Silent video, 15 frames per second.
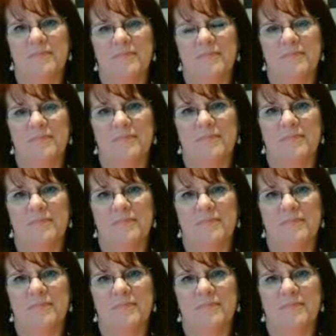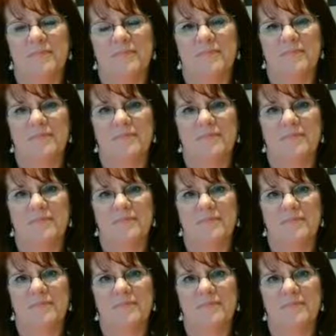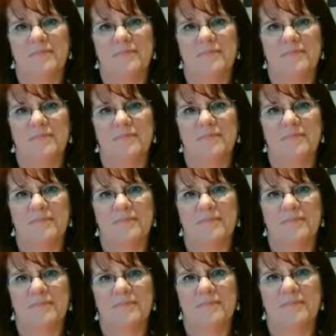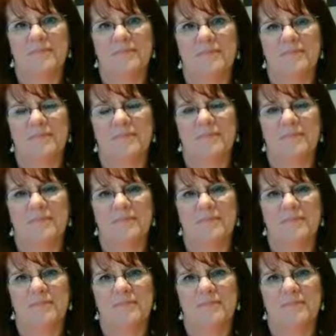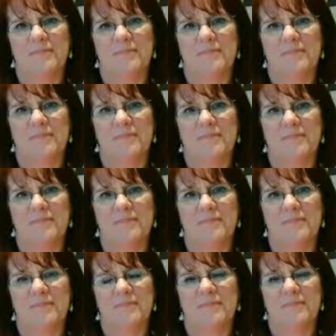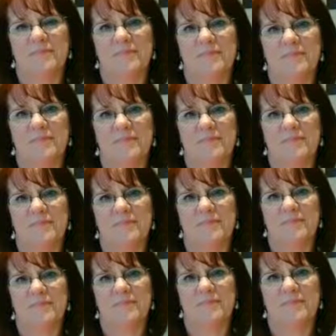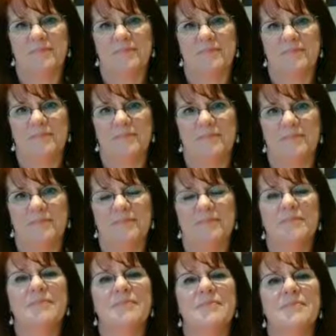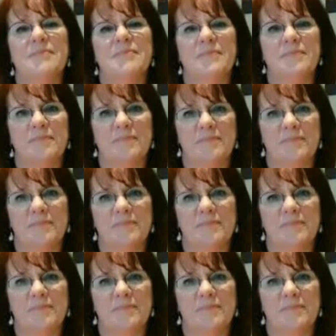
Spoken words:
[no speech]